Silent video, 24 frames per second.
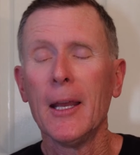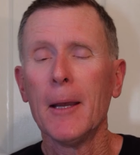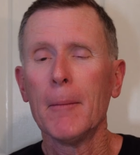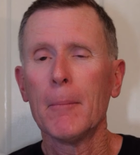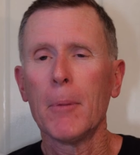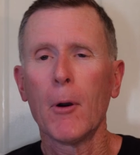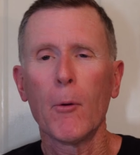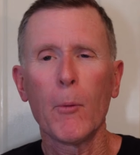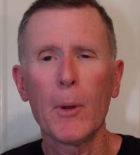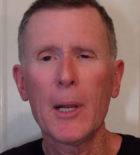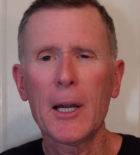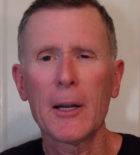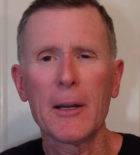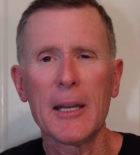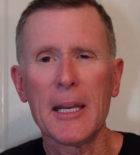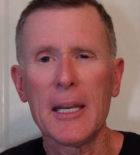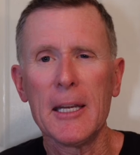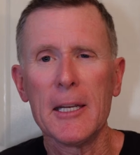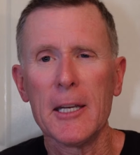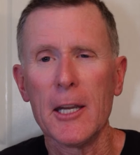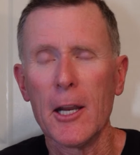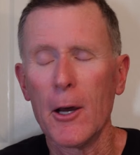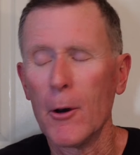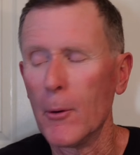But we don't need
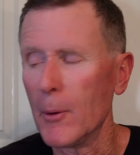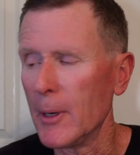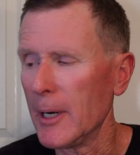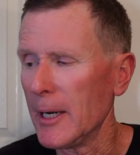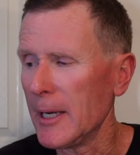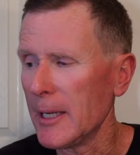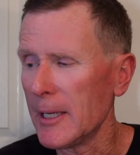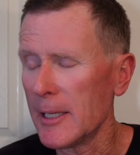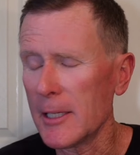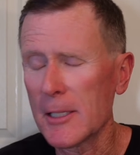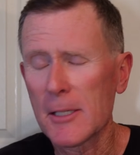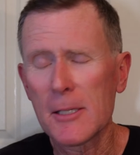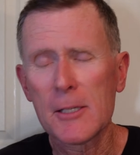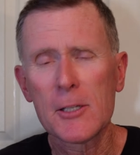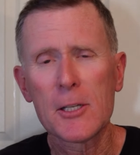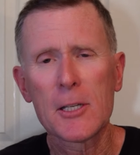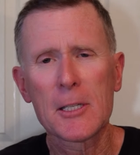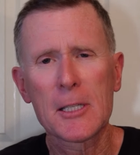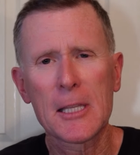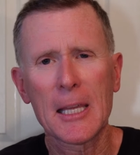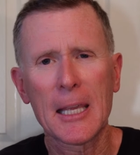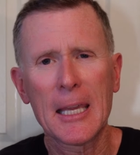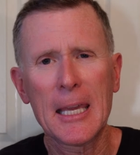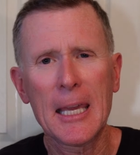to know what it is.
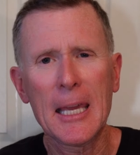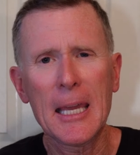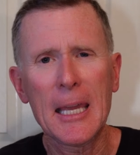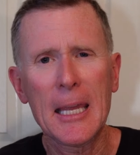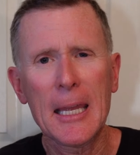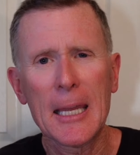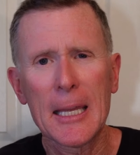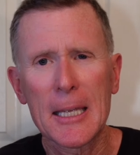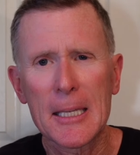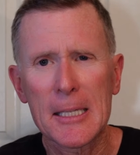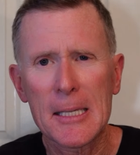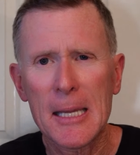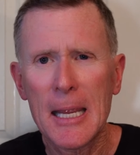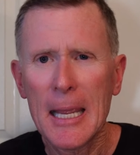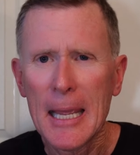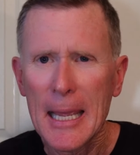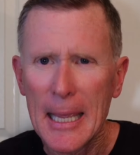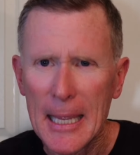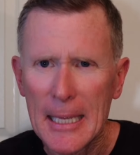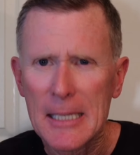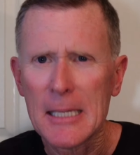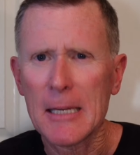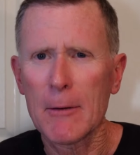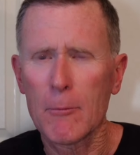Just the key is
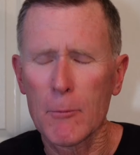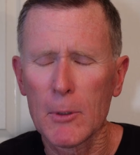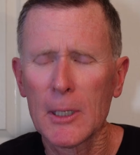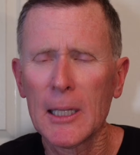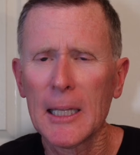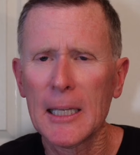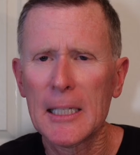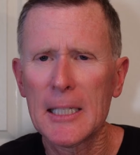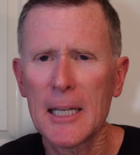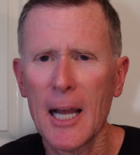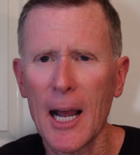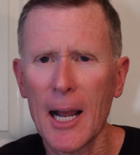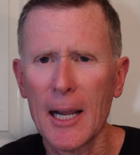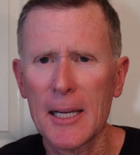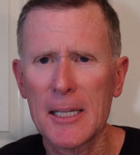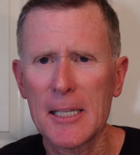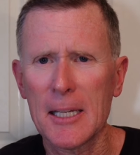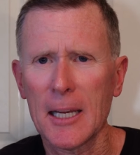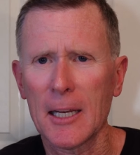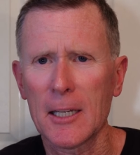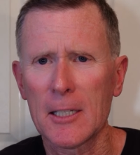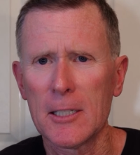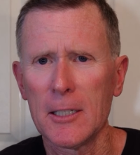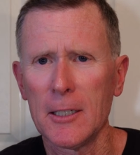it really
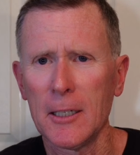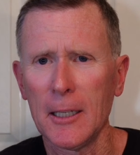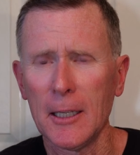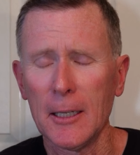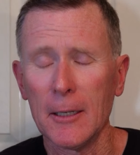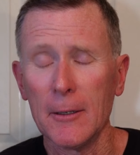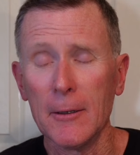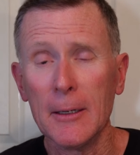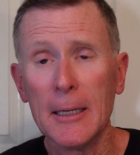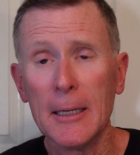toxic to you?